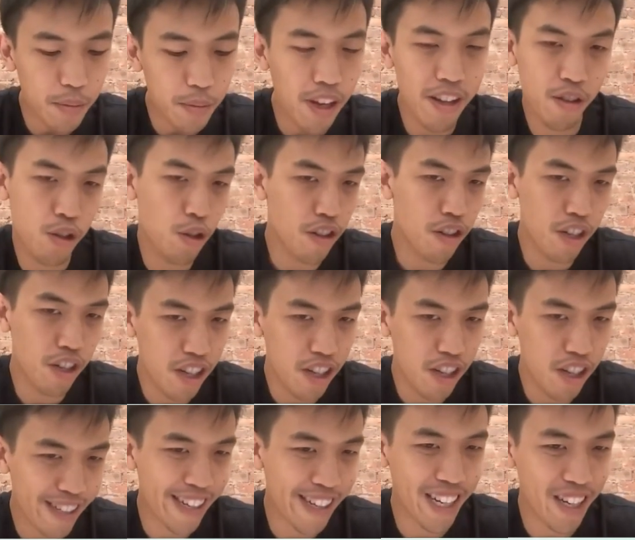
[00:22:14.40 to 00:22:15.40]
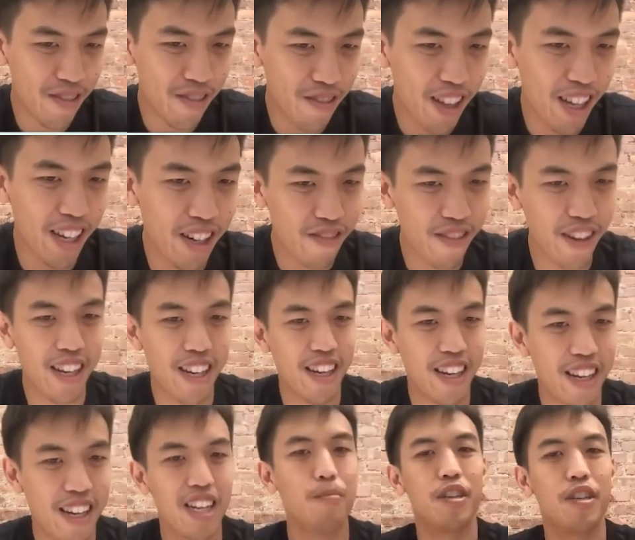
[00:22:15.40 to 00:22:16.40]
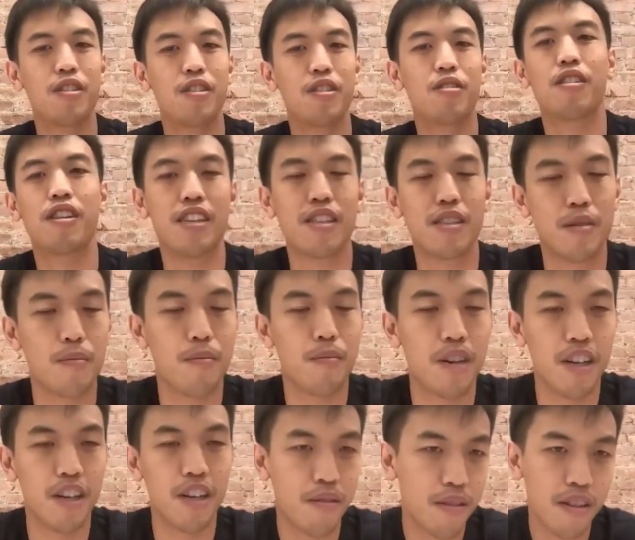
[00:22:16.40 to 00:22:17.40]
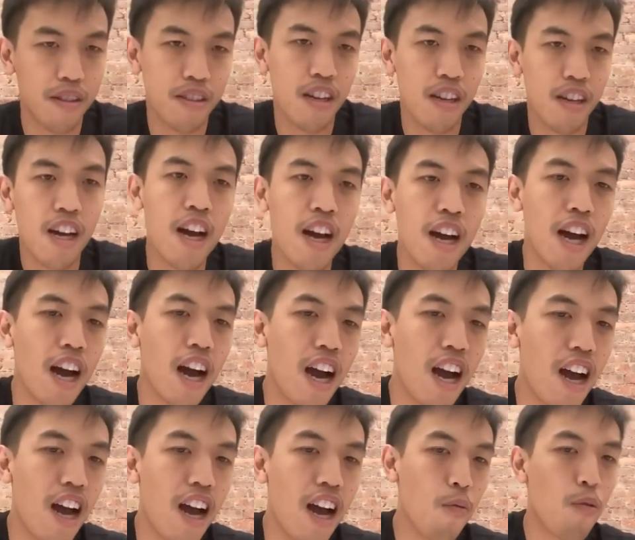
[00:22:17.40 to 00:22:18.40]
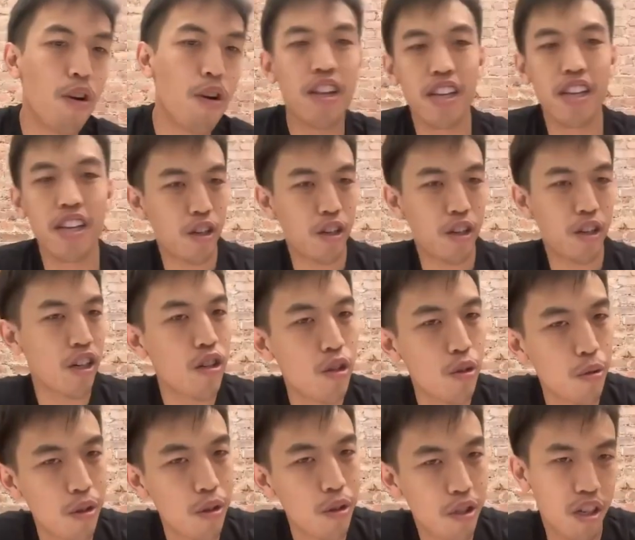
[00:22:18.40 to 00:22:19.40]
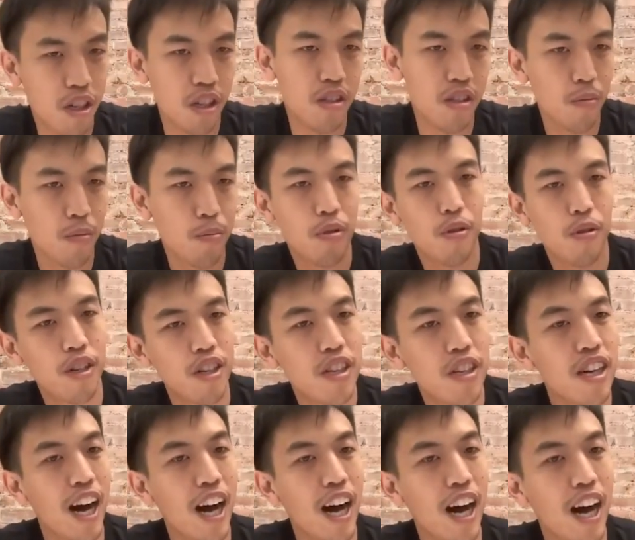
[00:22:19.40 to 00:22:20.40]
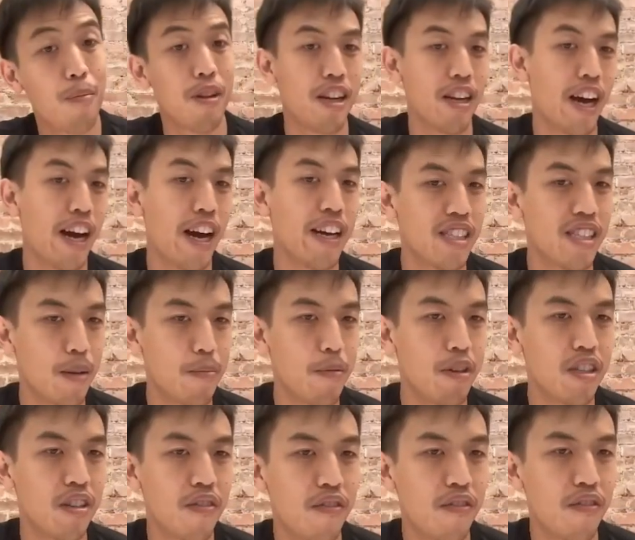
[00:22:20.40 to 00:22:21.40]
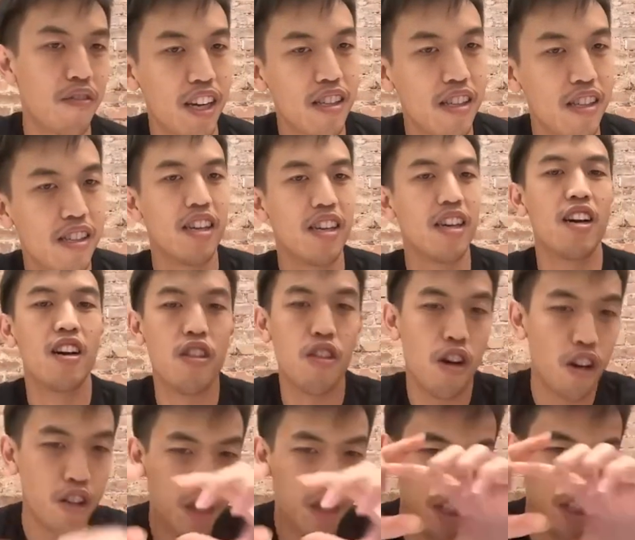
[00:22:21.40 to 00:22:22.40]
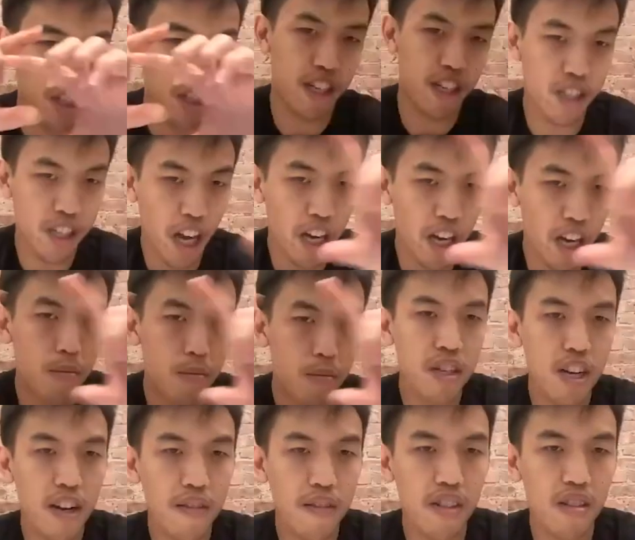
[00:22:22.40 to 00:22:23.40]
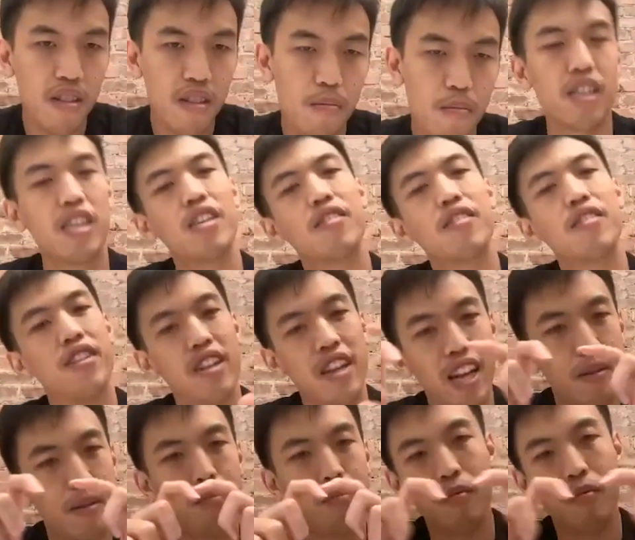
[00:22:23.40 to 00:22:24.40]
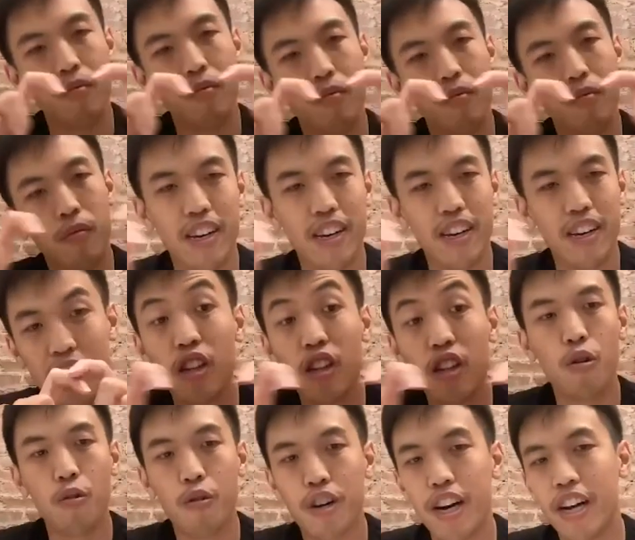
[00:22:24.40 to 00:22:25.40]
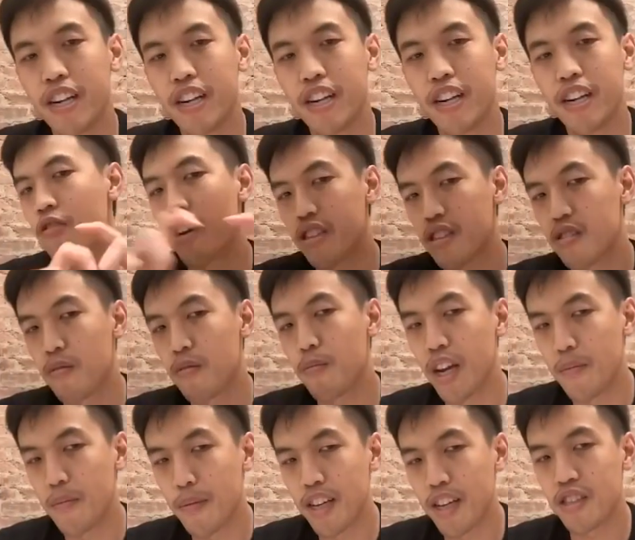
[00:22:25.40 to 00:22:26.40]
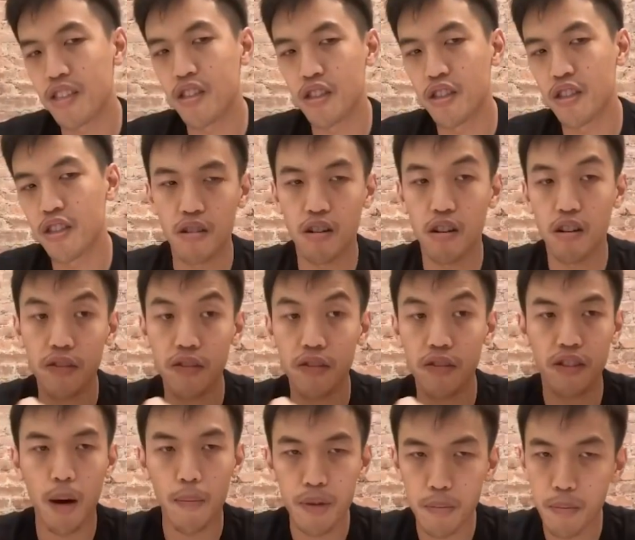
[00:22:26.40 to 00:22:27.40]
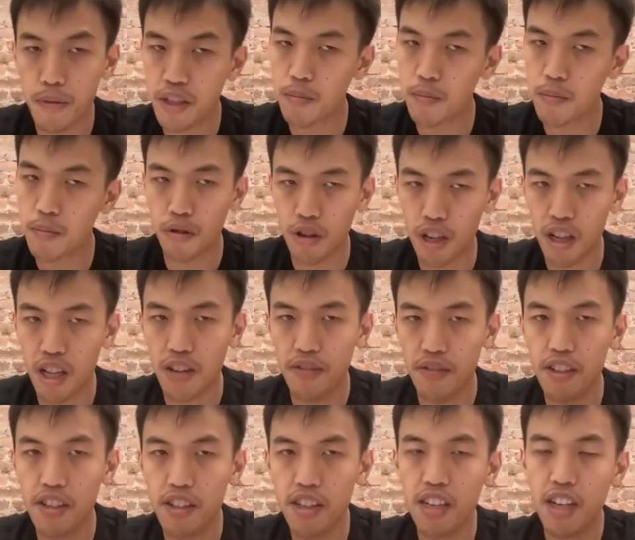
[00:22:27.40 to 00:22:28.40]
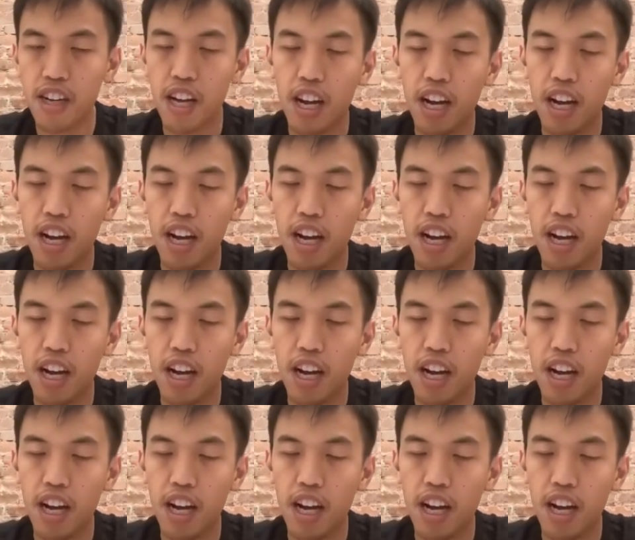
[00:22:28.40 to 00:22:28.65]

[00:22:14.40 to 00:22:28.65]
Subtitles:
Certainly not kind of like, right, like limited to this, but one thing that you can do is you can support the Hyperlane ISM interface, not just at the standard bridge level, but even like more like lower at the cross domain messenger or even Optimism portal level.